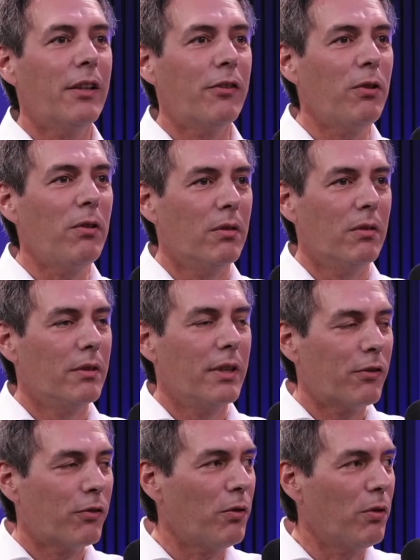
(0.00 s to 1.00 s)
That's true.
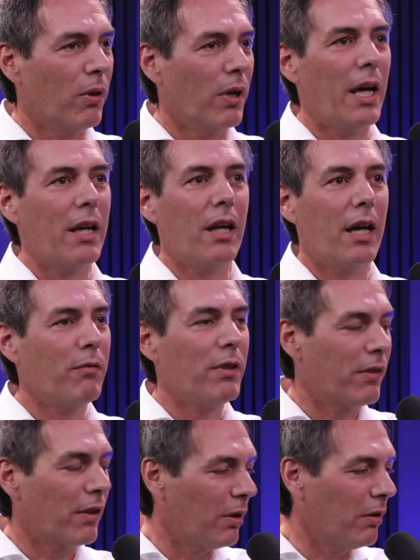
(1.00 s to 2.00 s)
That's true, and
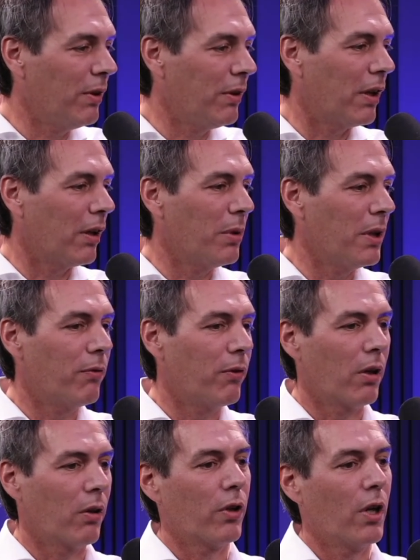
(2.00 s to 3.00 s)
retailer B
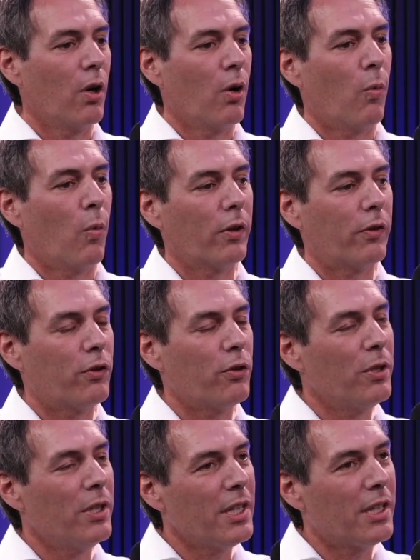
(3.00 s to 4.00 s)
follows. What's
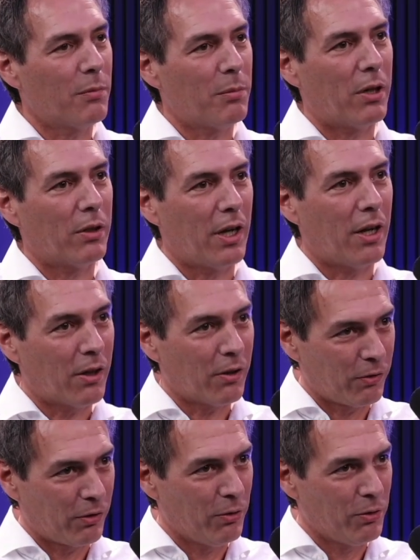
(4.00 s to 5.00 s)
unique about our
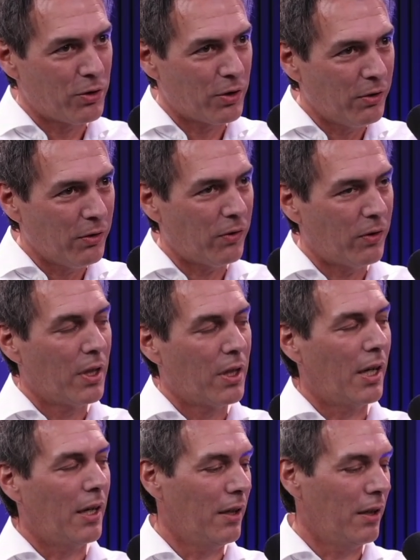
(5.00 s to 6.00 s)
solutions
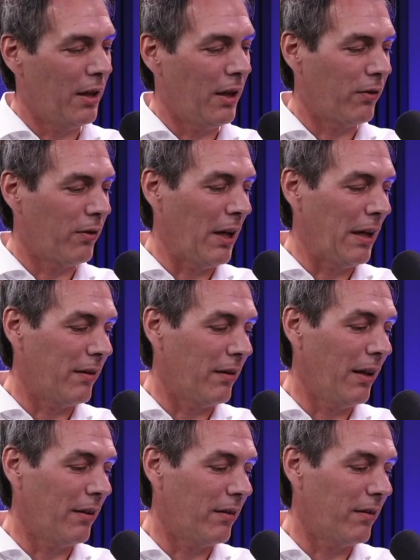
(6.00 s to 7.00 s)
is at
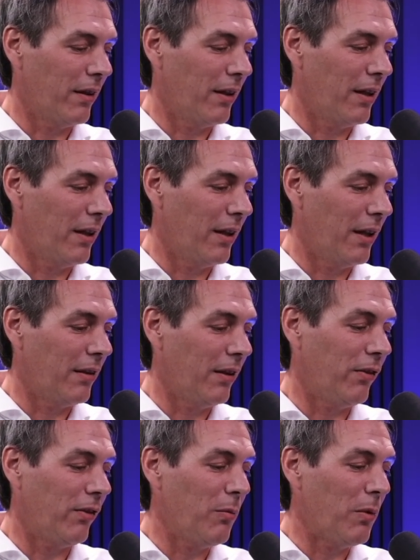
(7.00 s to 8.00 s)
TCC